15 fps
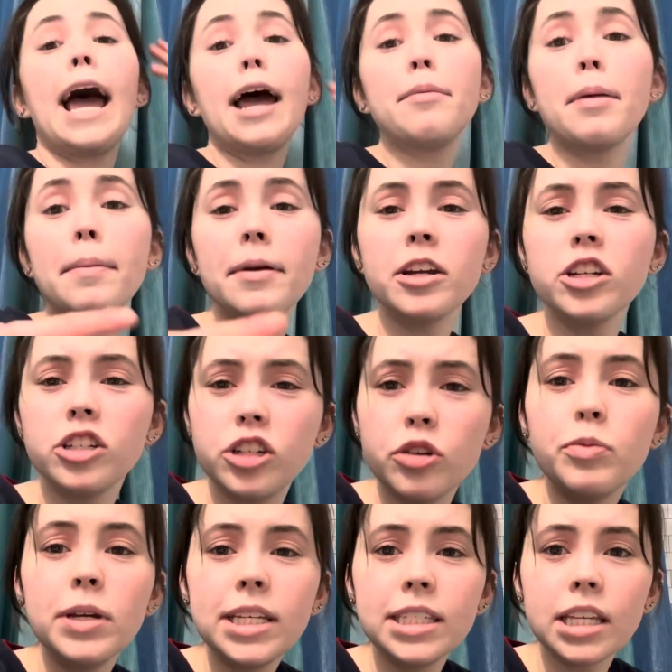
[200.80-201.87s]
my period two
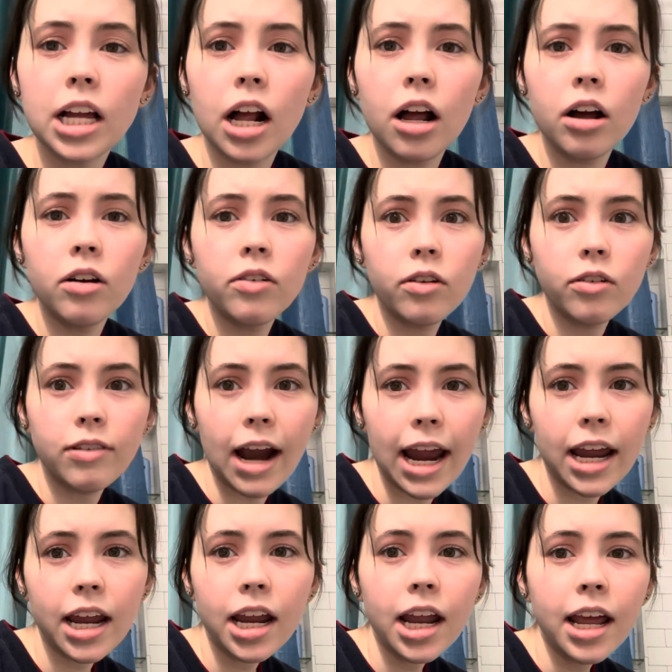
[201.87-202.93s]
weeks ago,
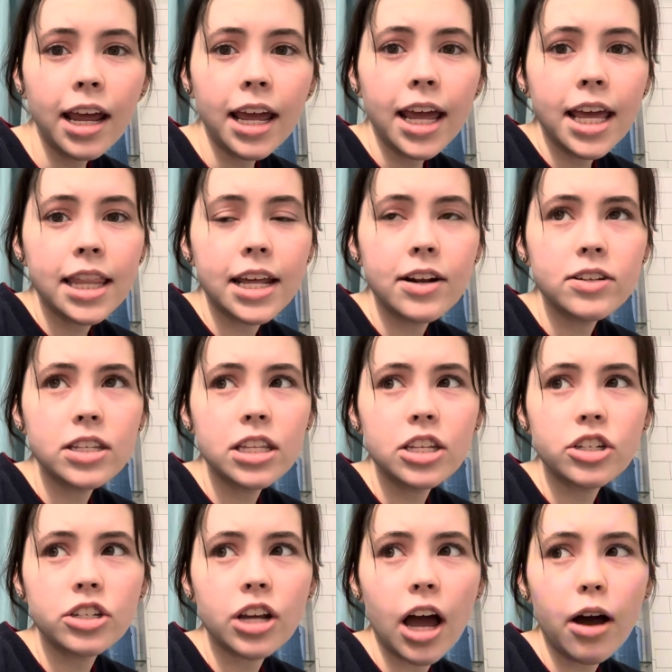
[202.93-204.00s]
right? And I was in the
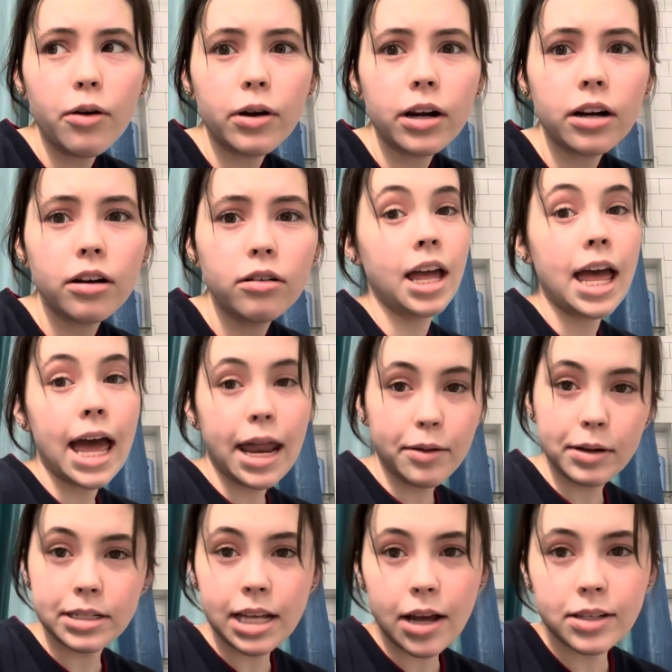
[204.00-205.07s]
shower.
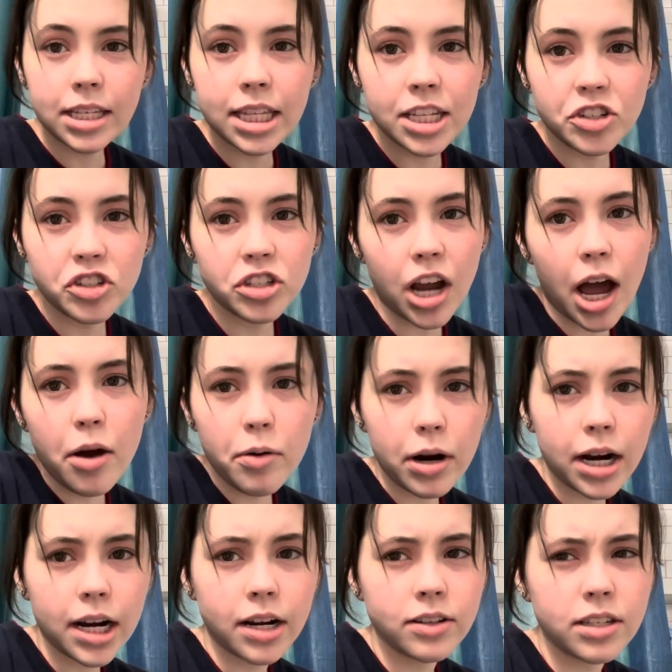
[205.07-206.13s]
Anyways, I was in the shower
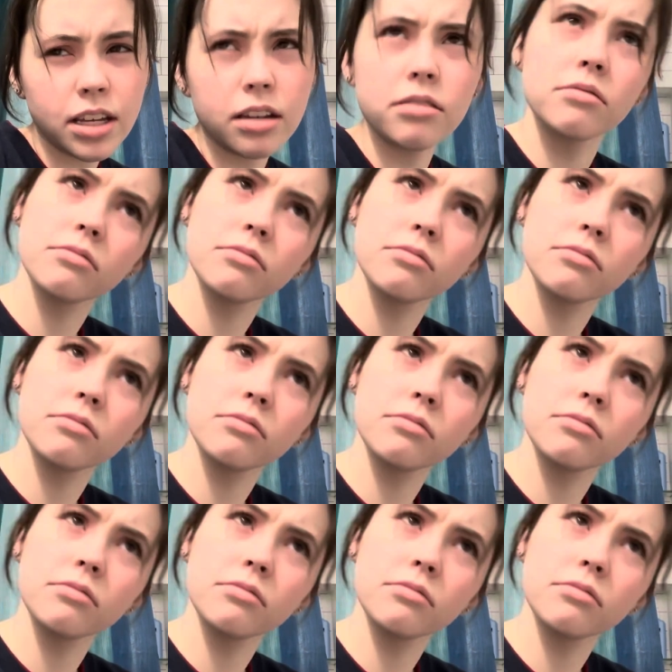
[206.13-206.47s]
and I was like,